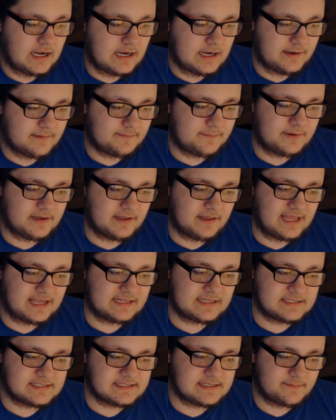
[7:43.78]
But,
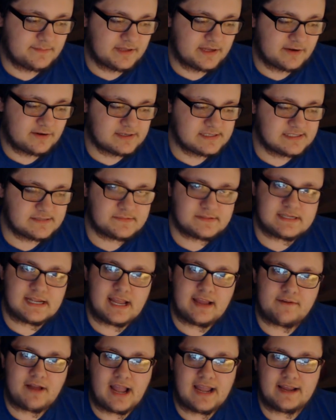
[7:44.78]
like, some of the criticisms
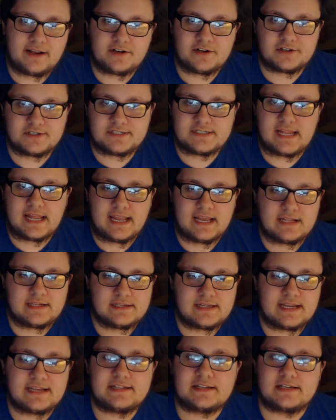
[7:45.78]
they have, I
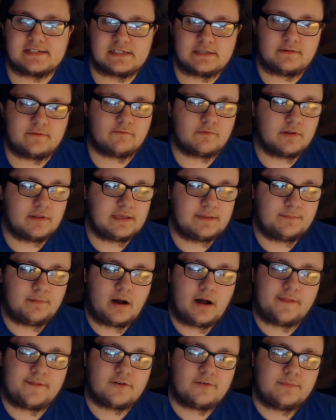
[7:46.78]
understand. It doesn't really
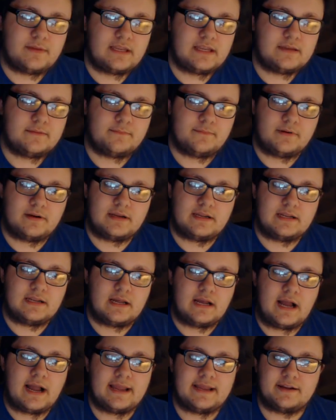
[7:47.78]
bother me, but
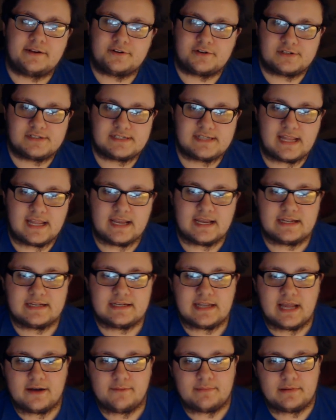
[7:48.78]
I
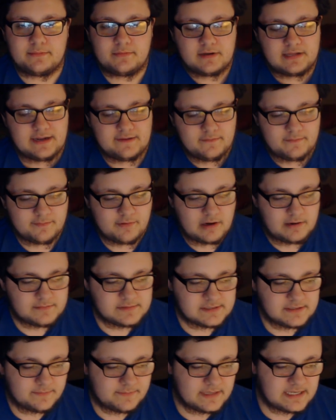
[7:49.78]
understand how people can have a
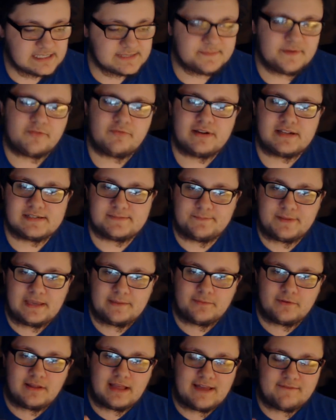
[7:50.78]
problem with some things. But when
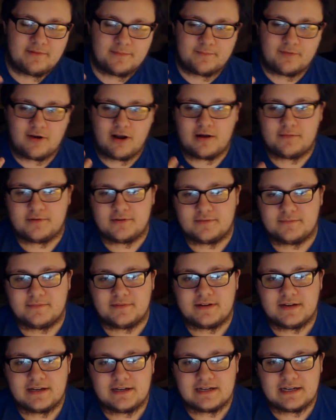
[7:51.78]
people have a
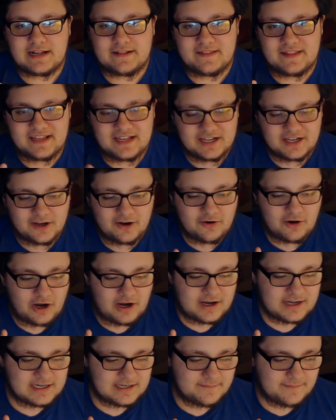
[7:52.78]
problem and they go
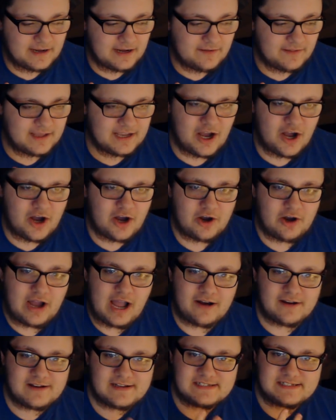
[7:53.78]
on about, like, oh,
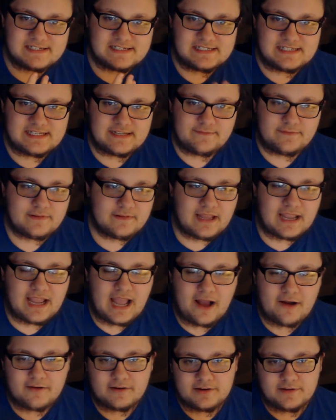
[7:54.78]
how is this even,
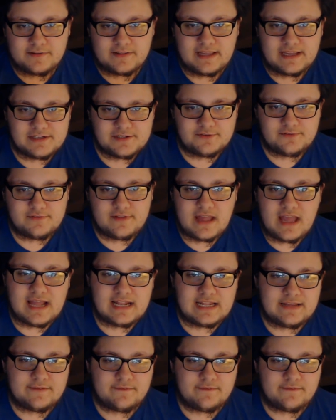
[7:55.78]
like, how could they do that?